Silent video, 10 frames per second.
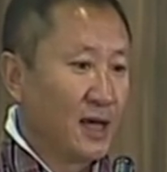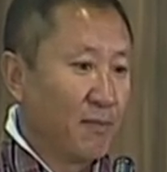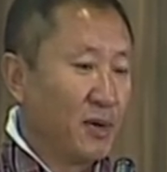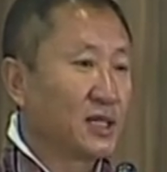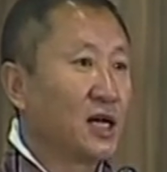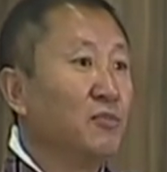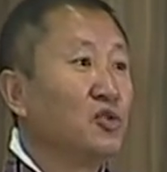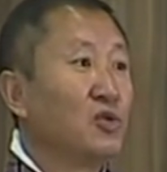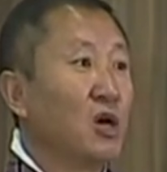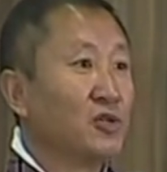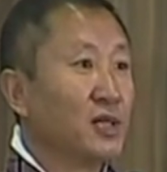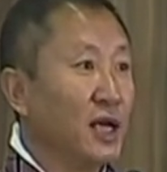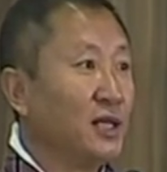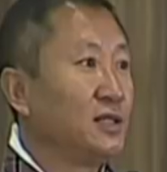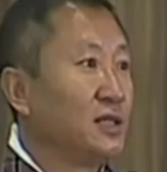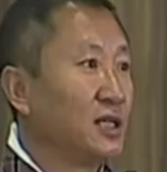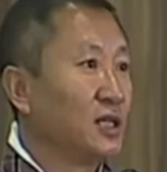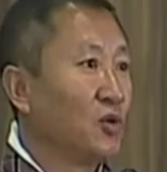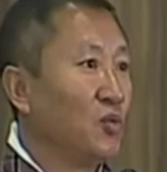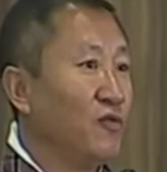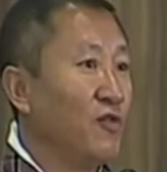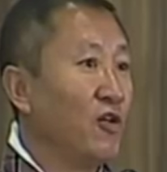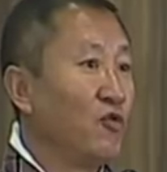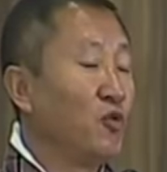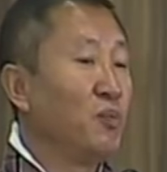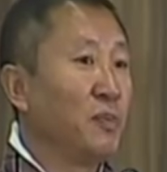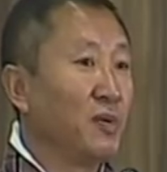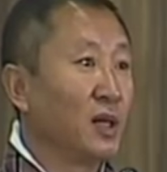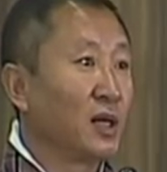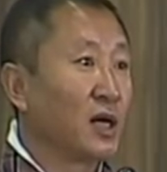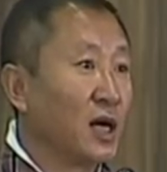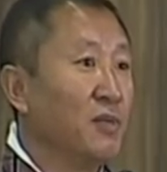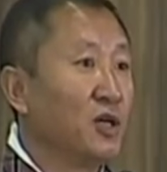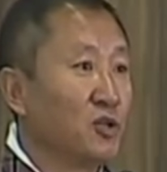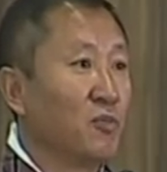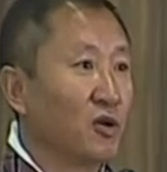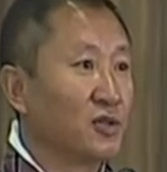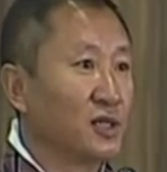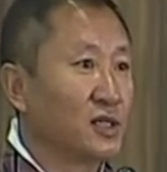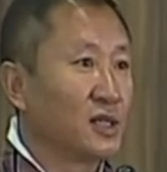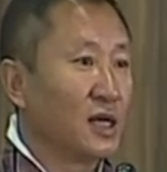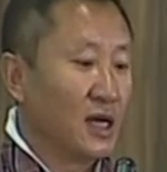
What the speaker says: But come 2008, with very few people coming into politics,